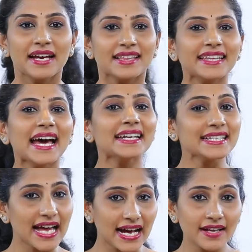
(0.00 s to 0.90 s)
There is
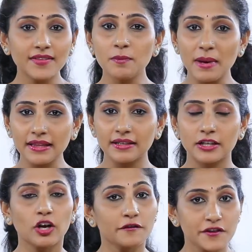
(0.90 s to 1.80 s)
another method
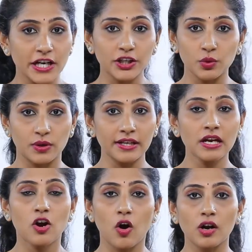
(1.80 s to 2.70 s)
of
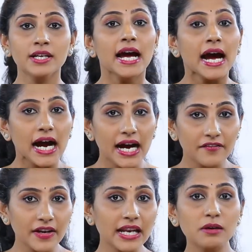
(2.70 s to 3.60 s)
scheduling called
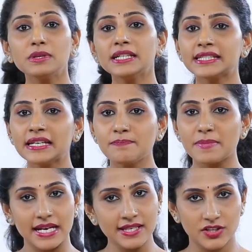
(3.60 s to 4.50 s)
availability
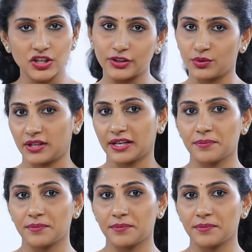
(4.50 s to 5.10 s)
based scheduling.